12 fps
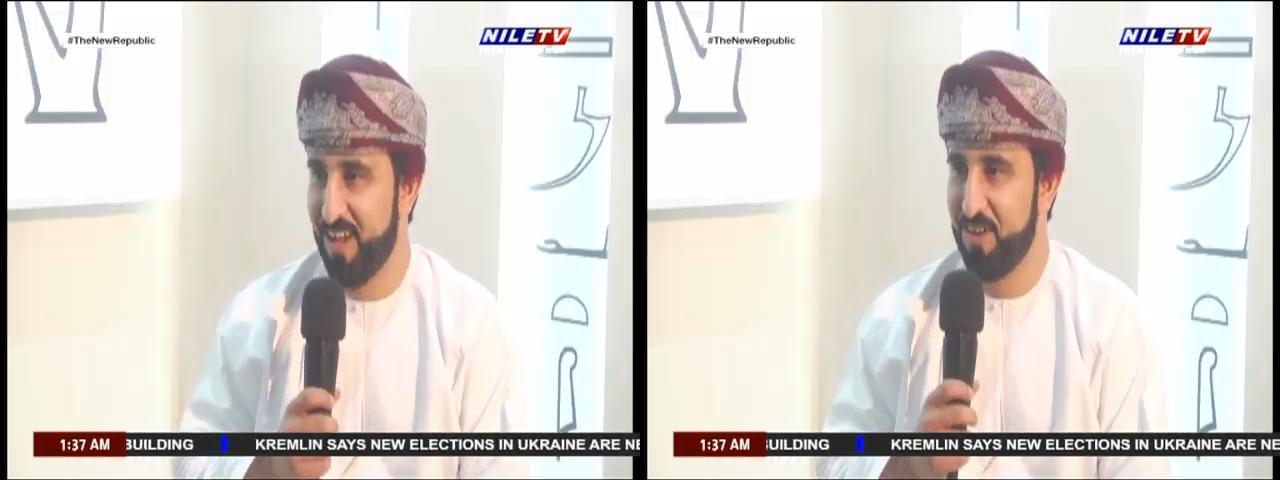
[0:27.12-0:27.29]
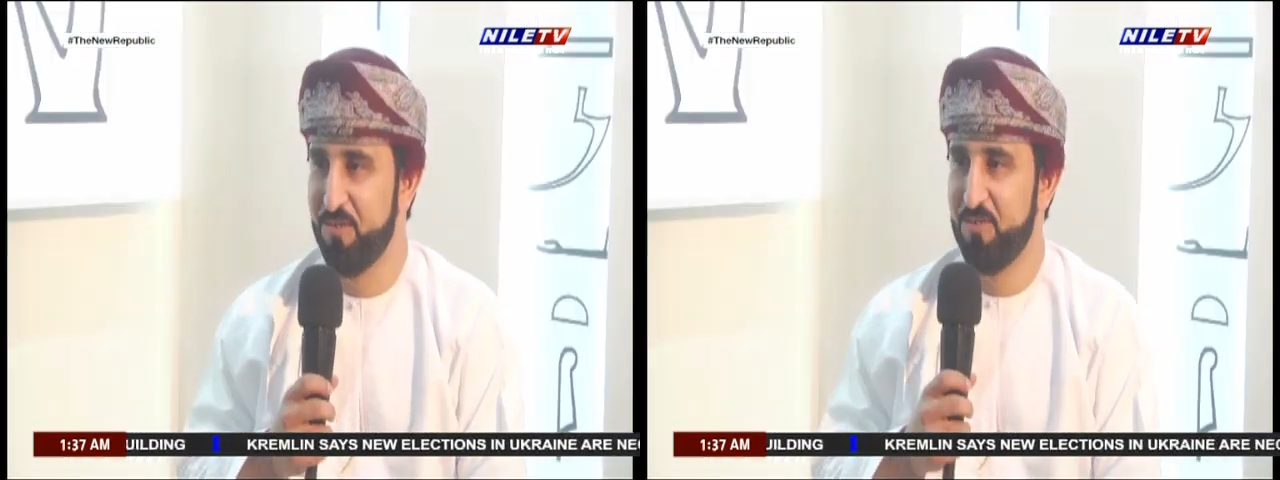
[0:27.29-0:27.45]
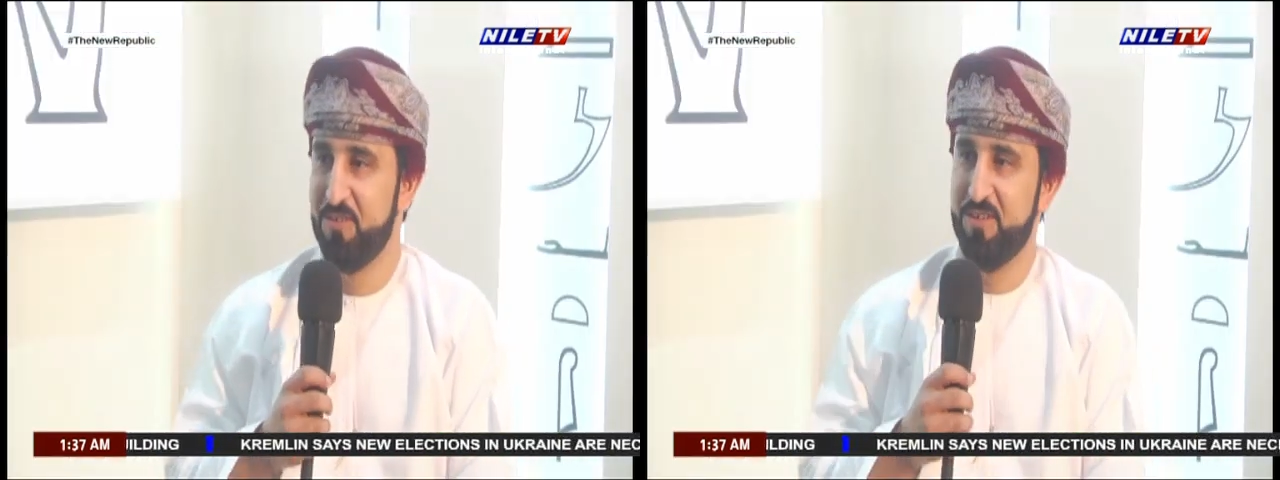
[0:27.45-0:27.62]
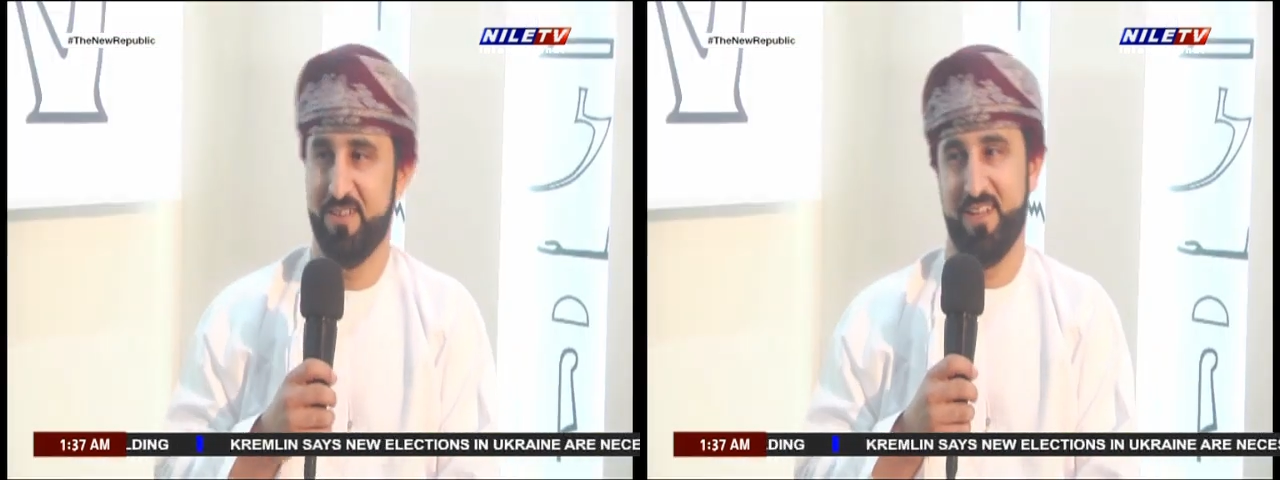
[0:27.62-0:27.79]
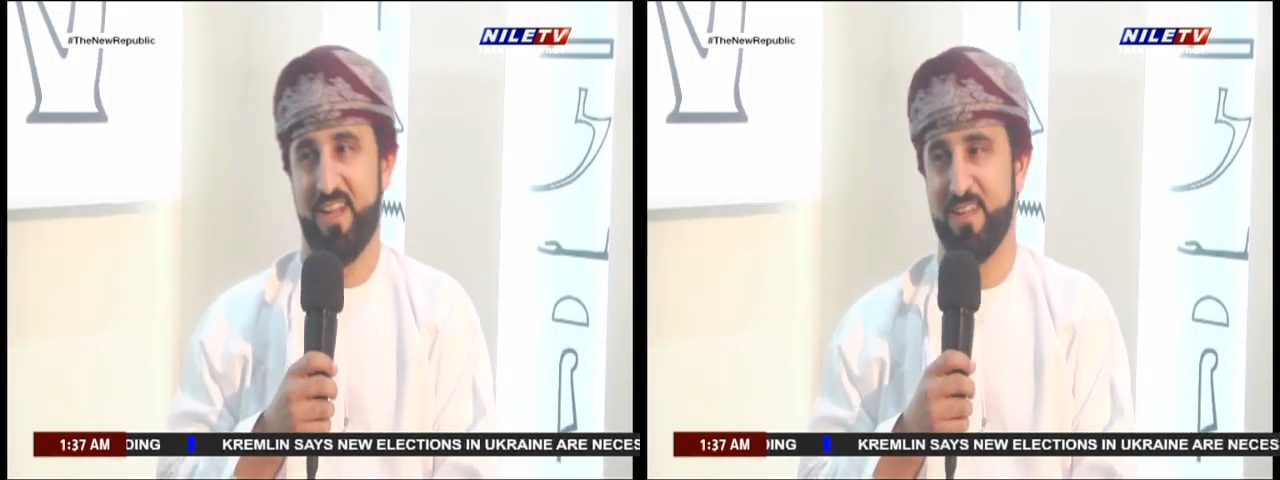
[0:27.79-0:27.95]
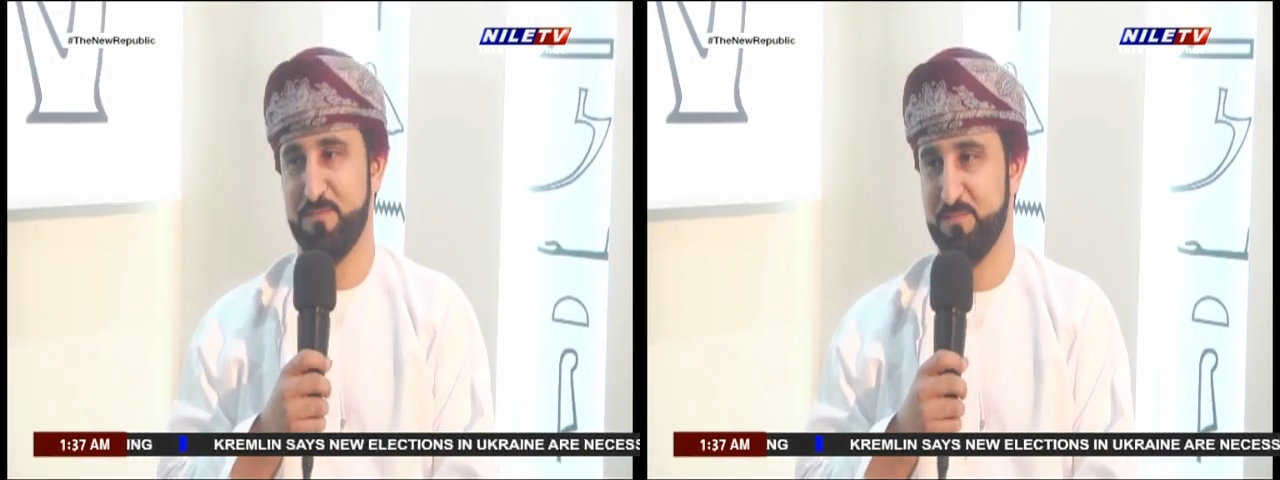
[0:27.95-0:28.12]
Hello,
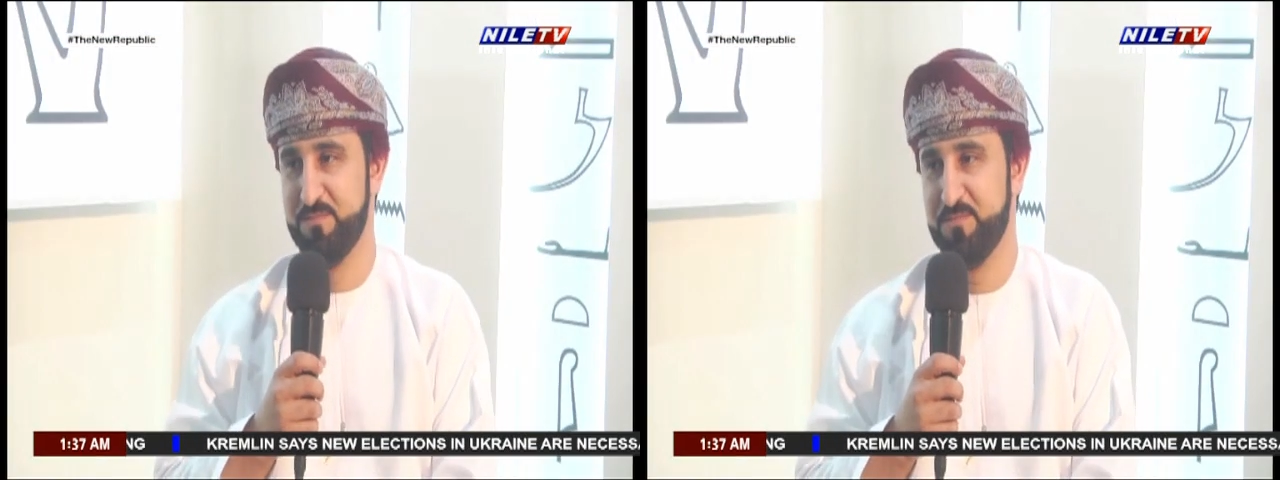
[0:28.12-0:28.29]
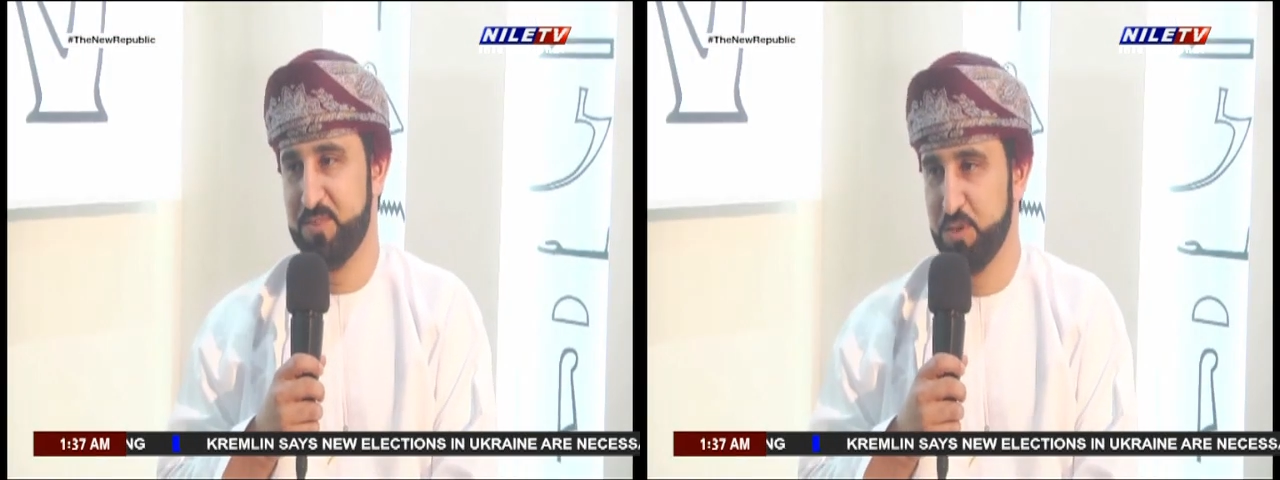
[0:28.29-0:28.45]
I'm